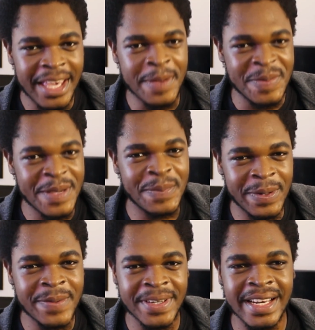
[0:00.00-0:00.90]
keep
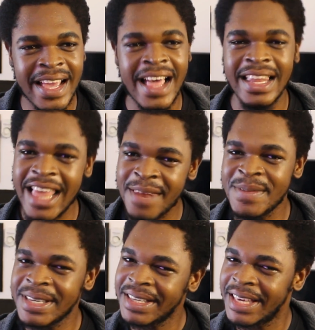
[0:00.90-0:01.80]
improving. Let
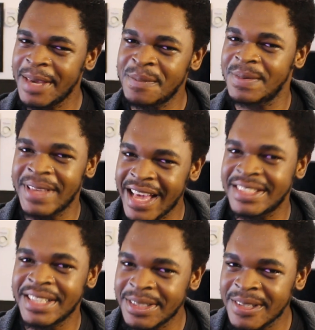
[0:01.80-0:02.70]
me keep
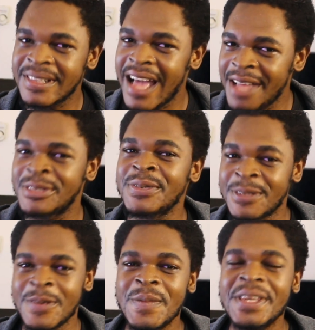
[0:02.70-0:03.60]
getting into the hands of
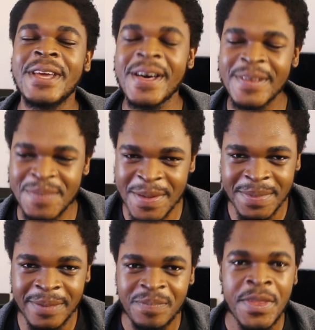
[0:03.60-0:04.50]
so many other
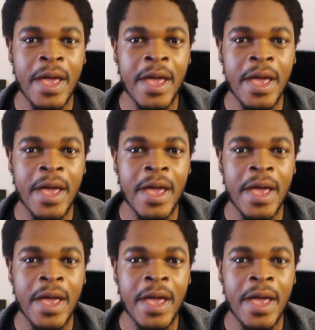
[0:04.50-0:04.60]
people.